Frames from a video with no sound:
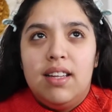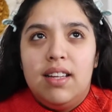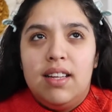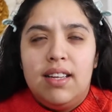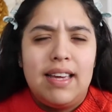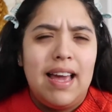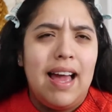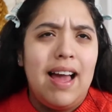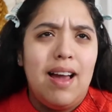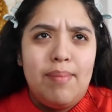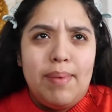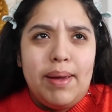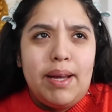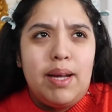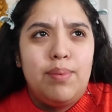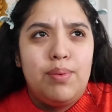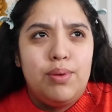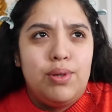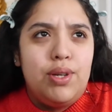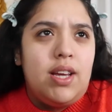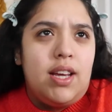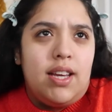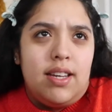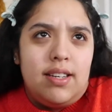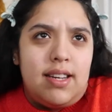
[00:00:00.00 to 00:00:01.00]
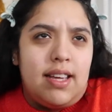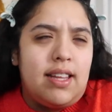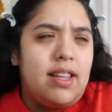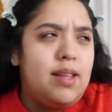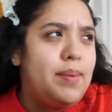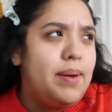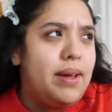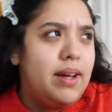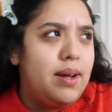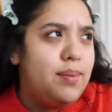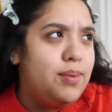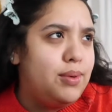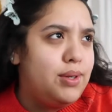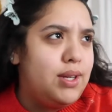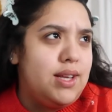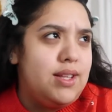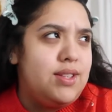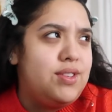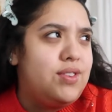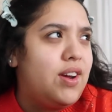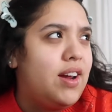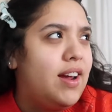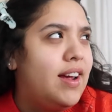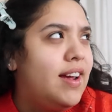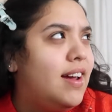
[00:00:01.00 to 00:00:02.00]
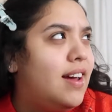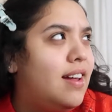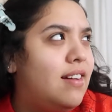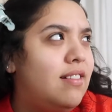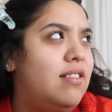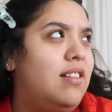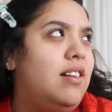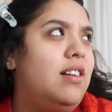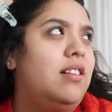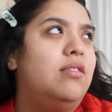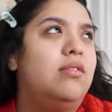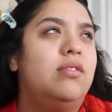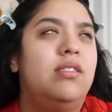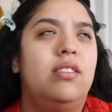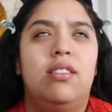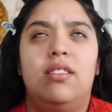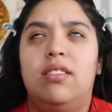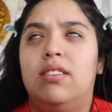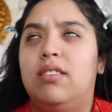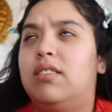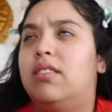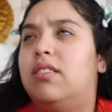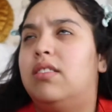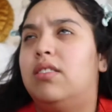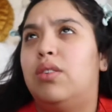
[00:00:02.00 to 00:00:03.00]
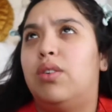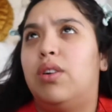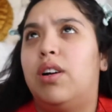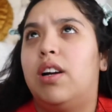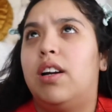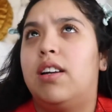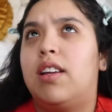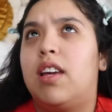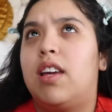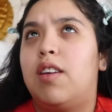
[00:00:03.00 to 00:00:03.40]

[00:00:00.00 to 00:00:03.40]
Yeah, makeup routine. Daily makeup routines, right? I don't know. Lord.